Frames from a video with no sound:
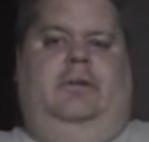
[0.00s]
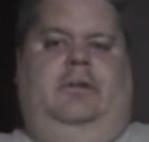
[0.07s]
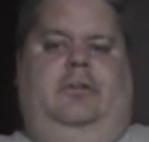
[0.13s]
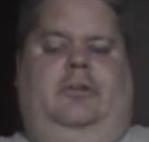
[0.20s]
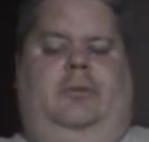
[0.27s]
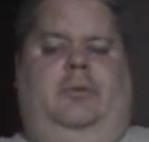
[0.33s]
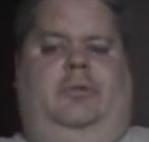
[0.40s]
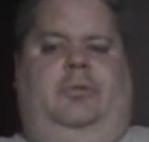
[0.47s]

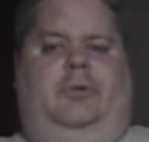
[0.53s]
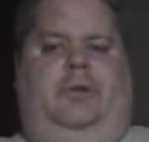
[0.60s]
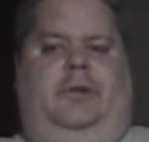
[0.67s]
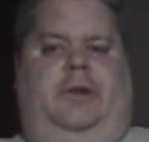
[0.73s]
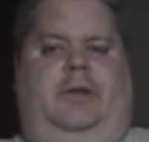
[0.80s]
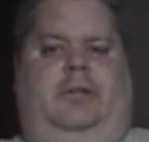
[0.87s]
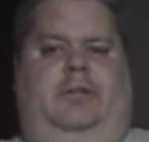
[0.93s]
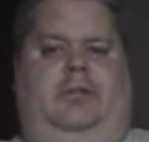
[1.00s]
December
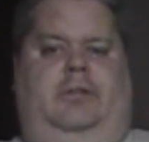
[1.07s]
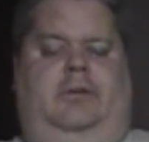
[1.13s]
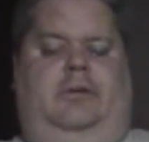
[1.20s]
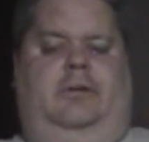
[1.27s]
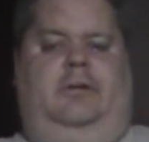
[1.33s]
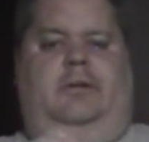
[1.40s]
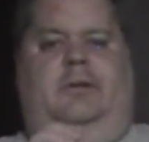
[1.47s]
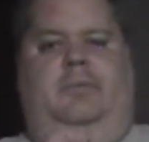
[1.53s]
28th,
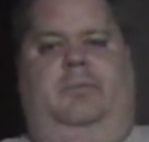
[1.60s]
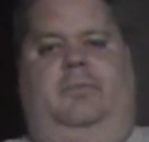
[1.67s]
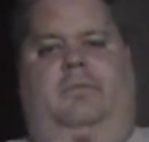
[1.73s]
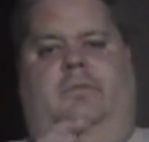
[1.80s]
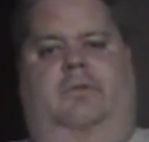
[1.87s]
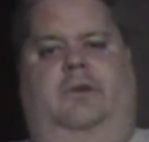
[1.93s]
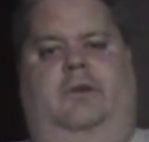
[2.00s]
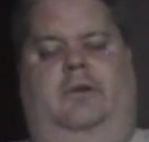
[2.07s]
and then
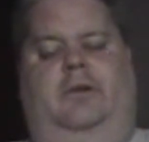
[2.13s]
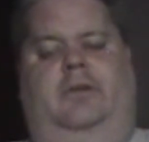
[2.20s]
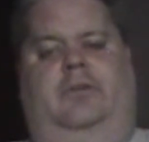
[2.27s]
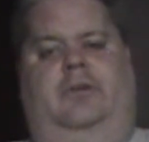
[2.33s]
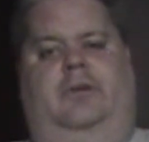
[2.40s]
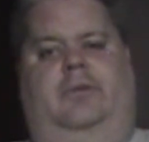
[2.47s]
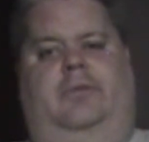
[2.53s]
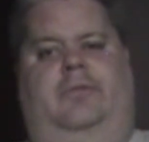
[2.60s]
Saturday,
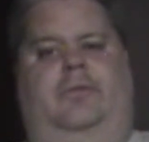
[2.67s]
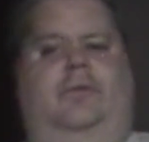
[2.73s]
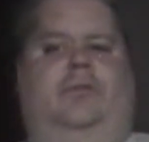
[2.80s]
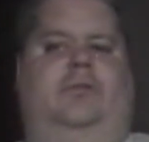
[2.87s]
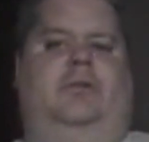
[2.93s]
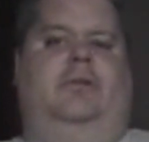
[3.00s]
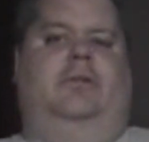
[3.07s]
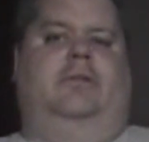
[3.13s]
January
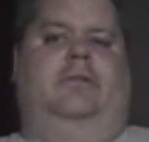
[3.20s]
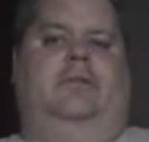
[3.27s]
1st,